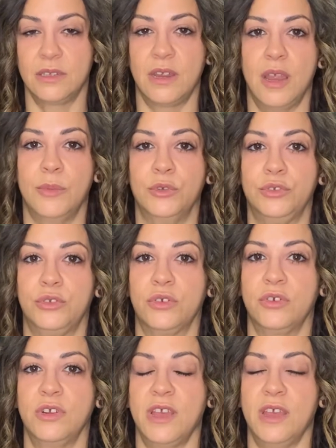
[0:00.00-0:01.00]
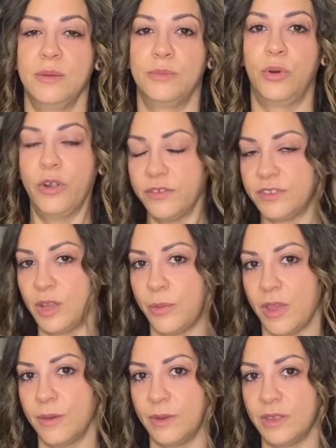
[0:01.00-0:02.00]
able to create point of sale
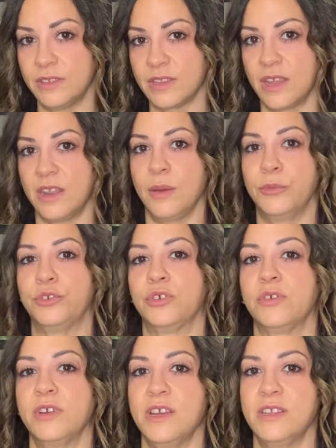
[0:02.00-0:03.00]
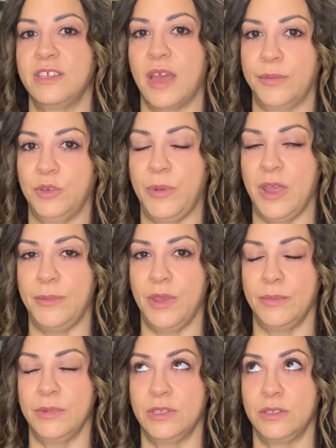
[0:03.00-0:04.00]
payments, and able to create tap to pay
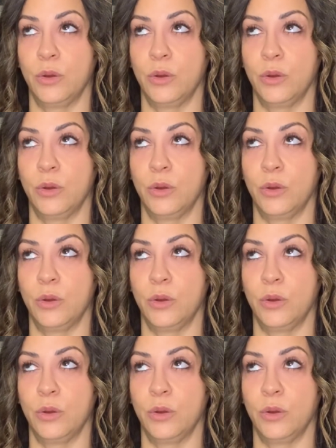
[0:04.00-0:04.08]
payments.